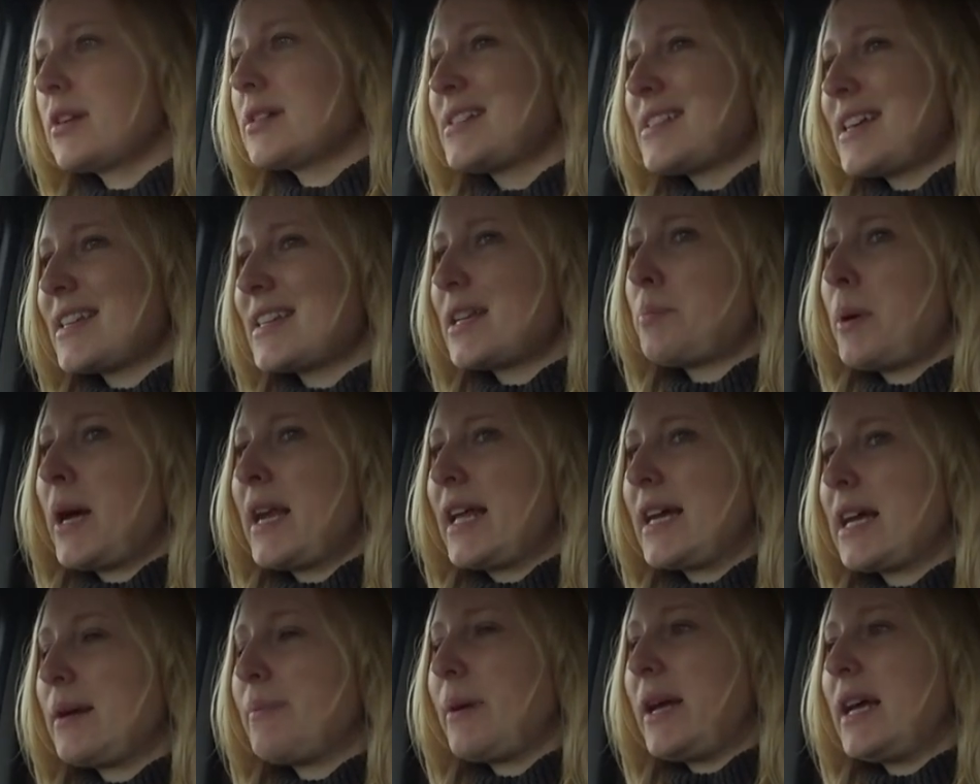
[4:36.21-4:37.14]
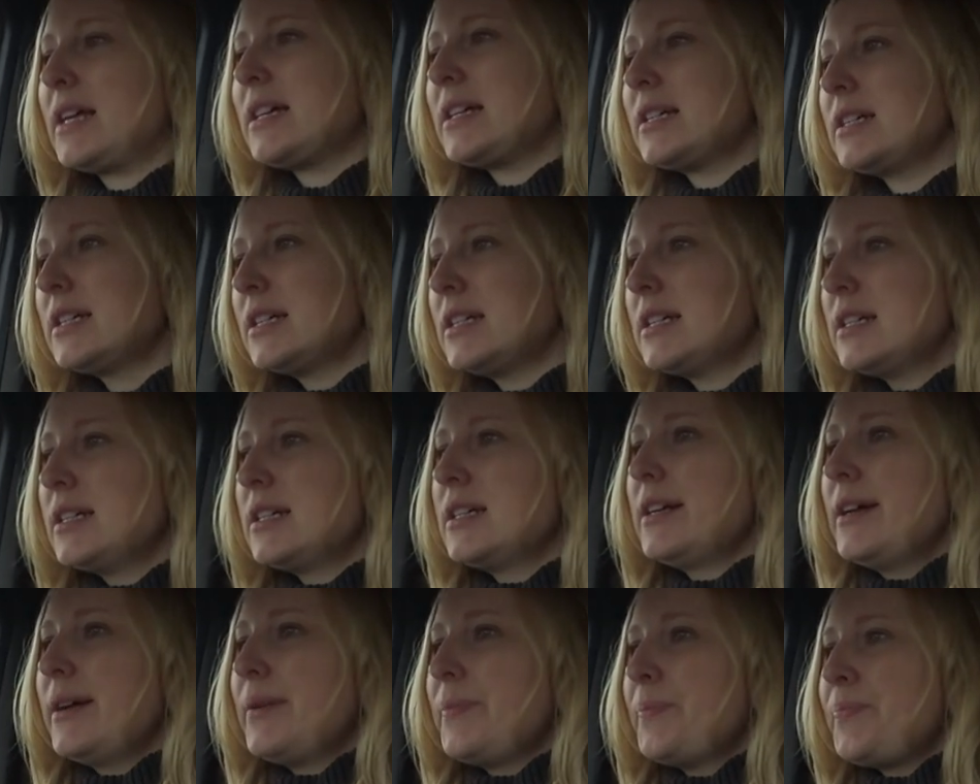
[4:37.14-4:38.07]
because I did panic a
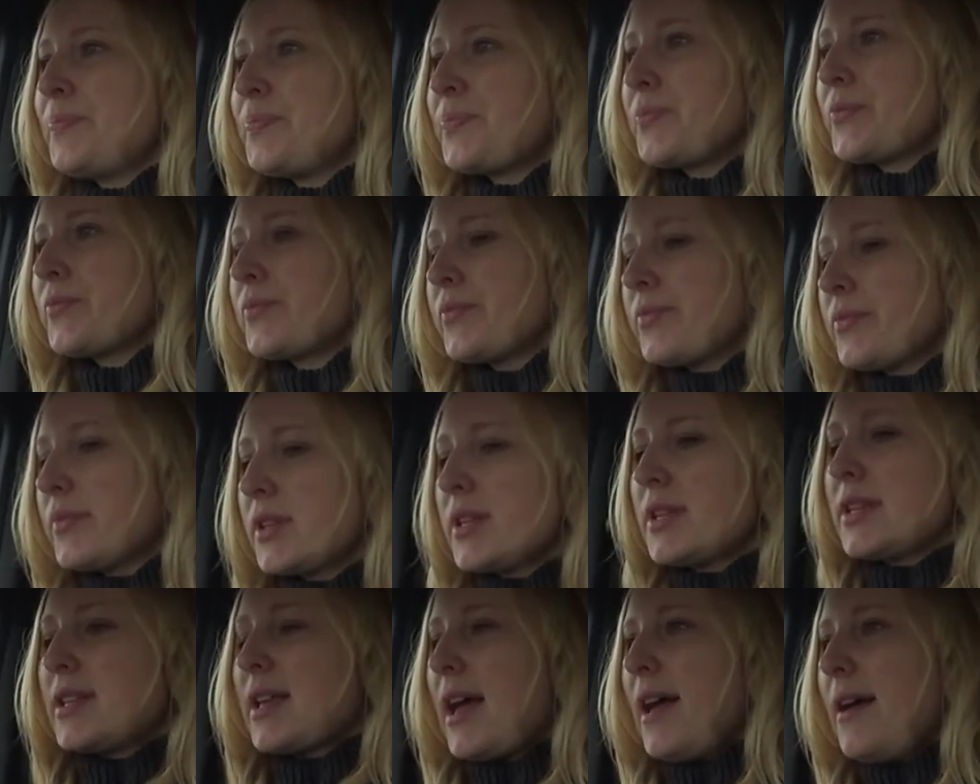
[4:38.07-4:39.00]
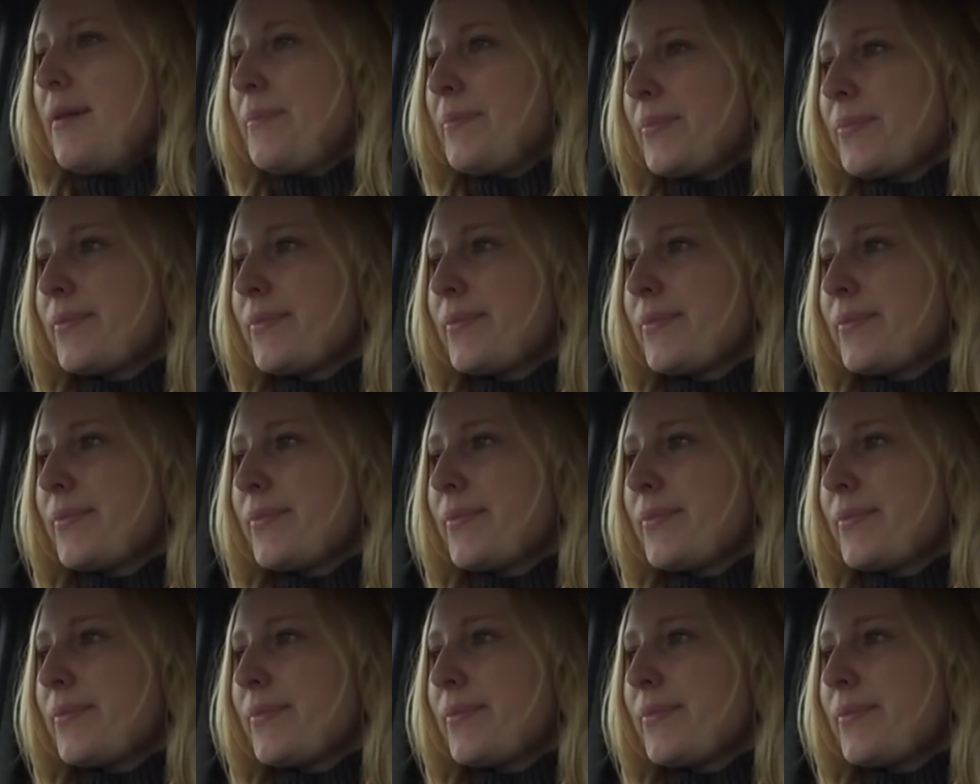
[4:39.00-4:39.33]
bit. So, yeah.